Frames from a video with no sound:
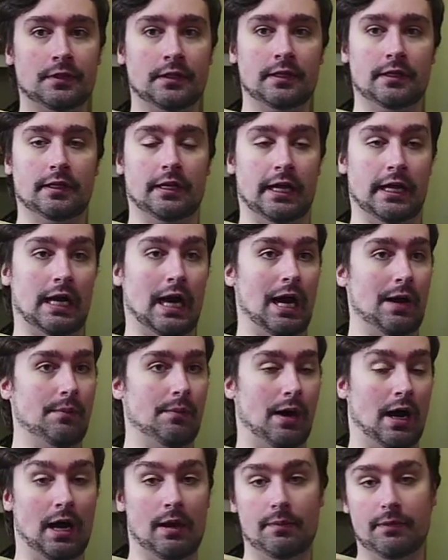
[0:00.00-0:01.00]
And I'm
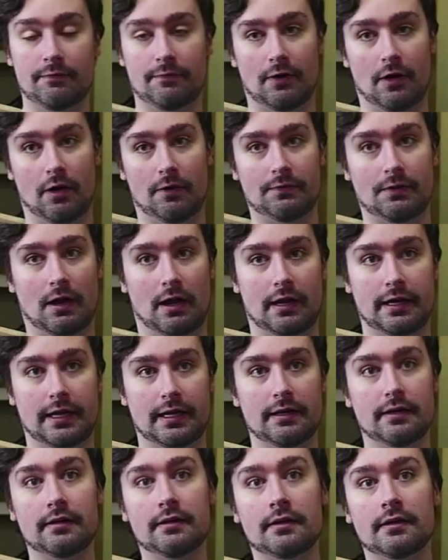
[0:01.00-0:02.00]
I'm involved on it.
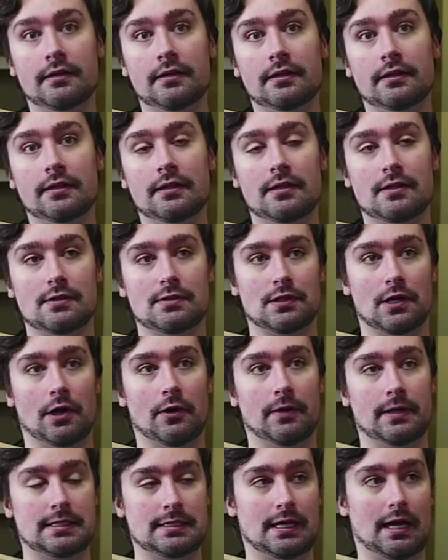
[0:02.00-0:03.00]
So
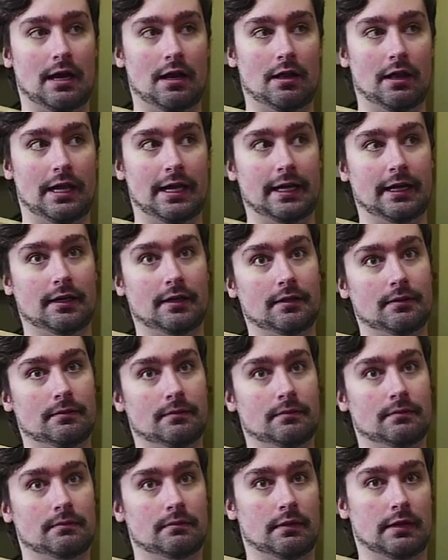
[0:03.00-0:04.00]
it's kind of like
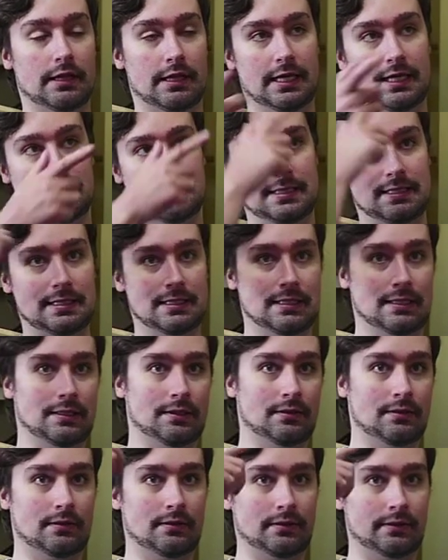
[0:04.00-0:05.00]
this
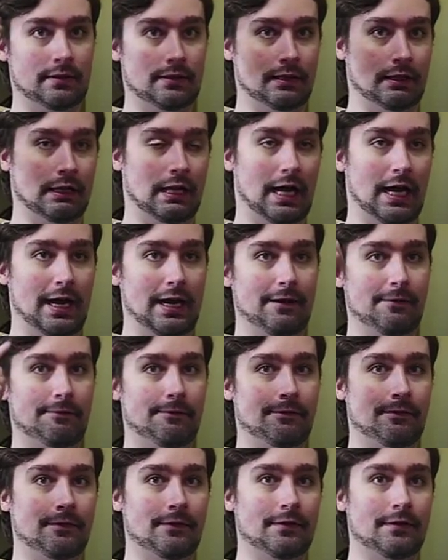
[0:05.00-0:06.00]
live
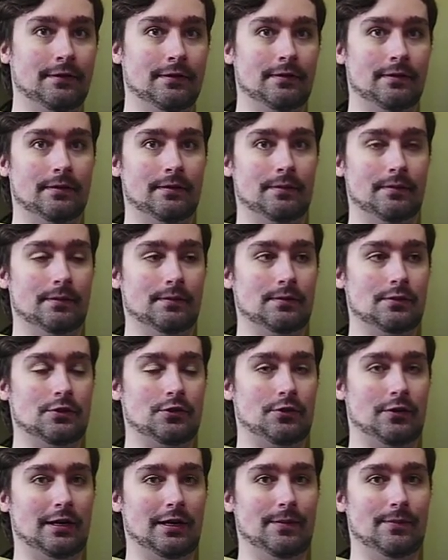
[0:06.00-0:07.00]

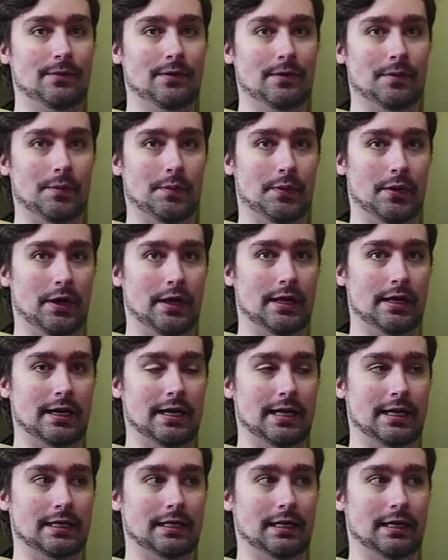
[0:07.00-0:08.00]
stream but
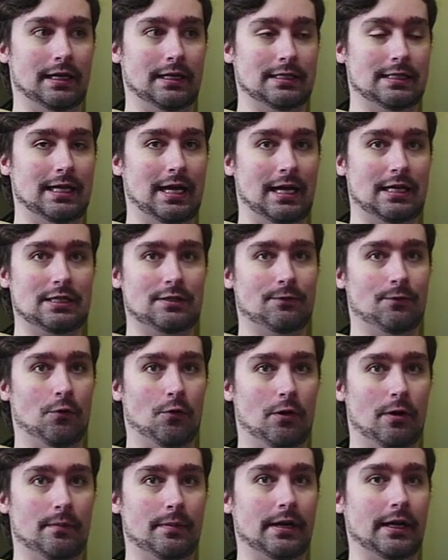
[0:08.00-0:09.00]
in uh, text
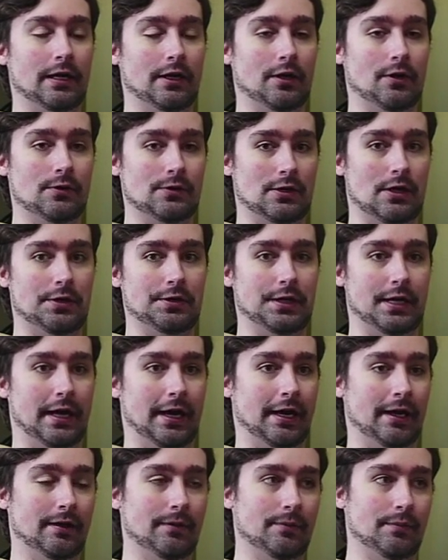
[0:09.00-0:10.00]
form and it goes all day.
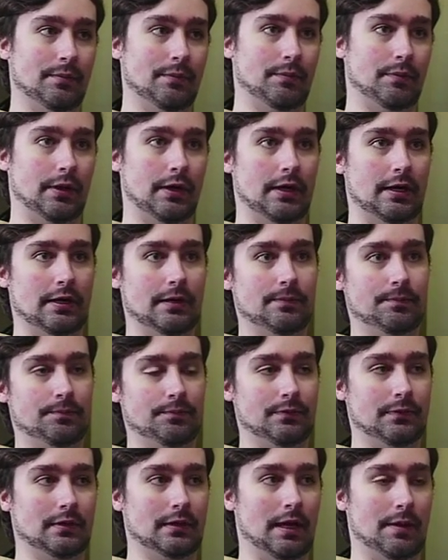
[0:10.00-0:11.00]
But
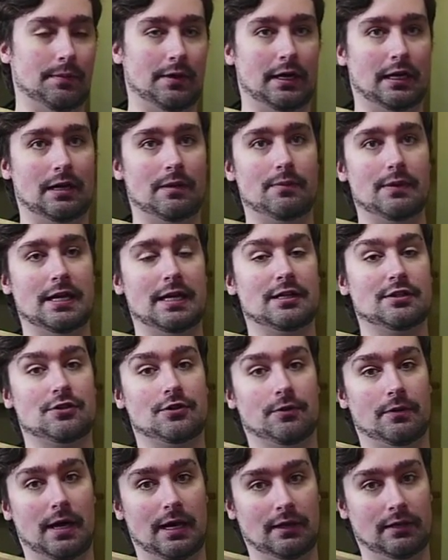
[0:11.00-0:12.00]
I'm not going to be as
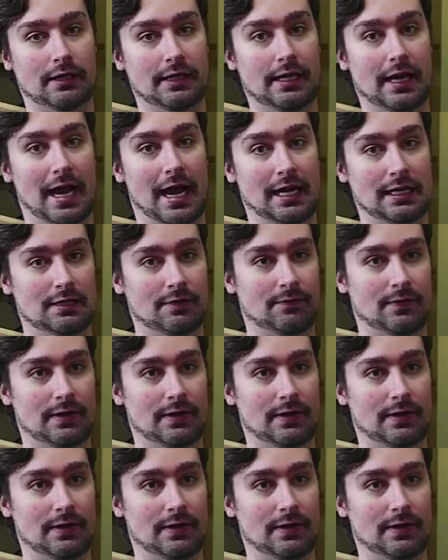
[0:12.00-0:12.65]
directly active in